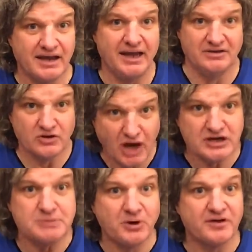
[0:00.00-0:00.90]
You're going
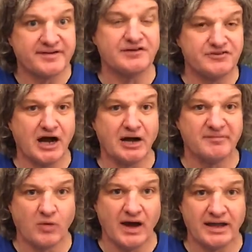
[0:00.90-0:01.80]
to put yourself in
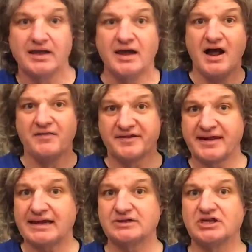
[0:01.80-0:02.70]
harm's way. The
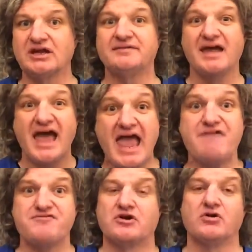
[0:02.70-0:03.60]
second thing is,
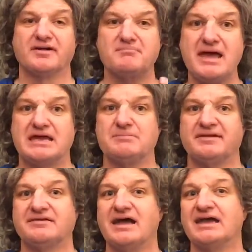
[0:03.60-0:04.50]
if the crooks make a
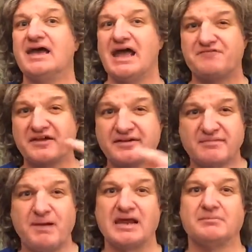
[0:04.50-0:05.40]
mistake, if there's a
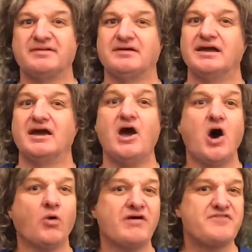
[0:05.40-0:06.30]
spelling mistake,
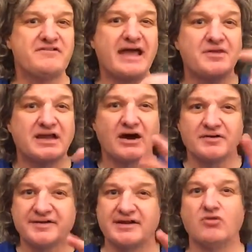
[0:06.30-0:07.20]
or if they get the
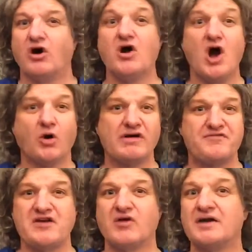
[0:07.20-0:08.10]
currency wrong, or if
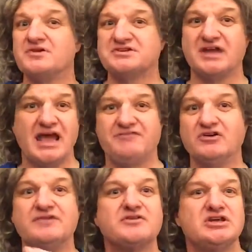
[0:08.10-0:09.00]
you
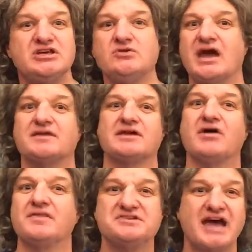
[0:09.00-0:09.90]
live in the UK and they
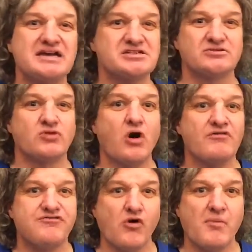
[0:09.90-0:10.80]
write the date in the wrong
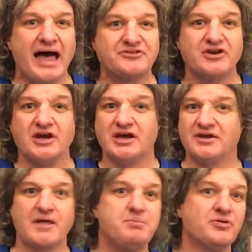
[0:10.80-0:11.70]
format,
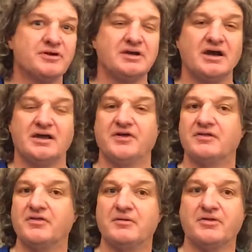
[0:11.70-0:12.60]
they put
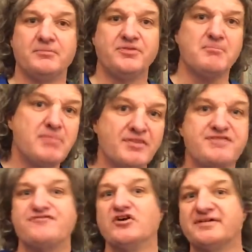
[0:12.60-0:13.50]
the month
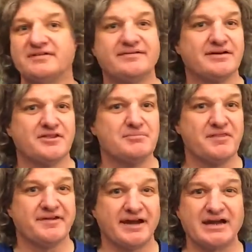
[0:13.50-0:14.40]
first instead of the month
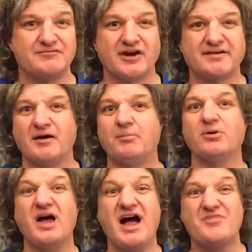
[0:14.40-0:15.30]
second, for
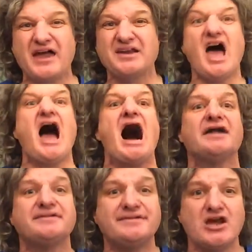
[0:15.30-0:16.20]
example, then
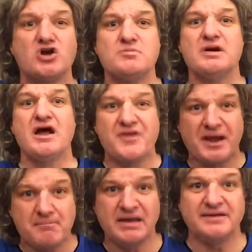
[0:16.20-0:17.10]
assume that
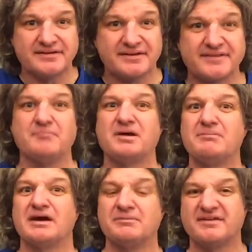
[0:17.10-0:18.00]
it means that somebody
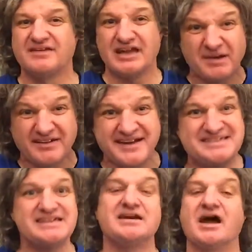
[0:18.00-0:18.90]
made a mistake because they
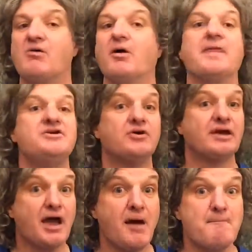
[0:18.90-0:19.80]
didn't know what they're
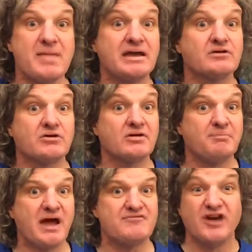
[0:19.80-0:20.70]
doing. Make the crooks
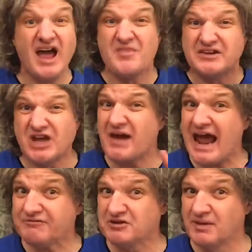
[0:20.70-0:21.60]
pay for it. They don't
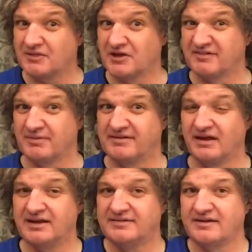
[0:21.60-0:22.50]
have to make those
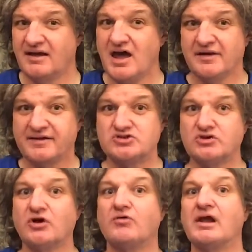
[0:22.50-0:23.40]
mistakes. So do
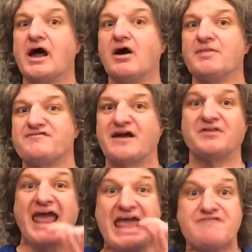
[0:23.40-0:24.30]
not rely on the fact
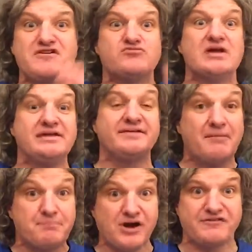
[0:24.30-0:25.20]
that if it reads
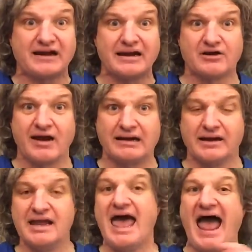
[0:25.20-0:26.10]
perfectly
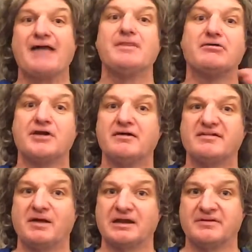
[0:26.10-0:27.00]
correctly and there are no
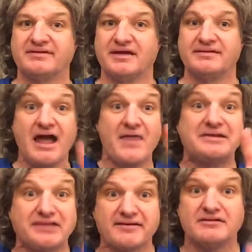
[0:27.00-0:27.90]
spelling mistakes,
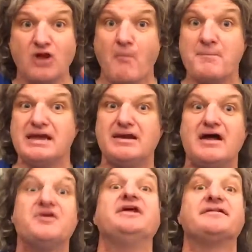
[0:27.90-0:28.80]
that does not mean
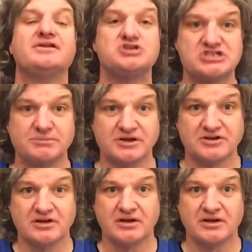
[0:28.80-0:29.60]
that it's legitimate.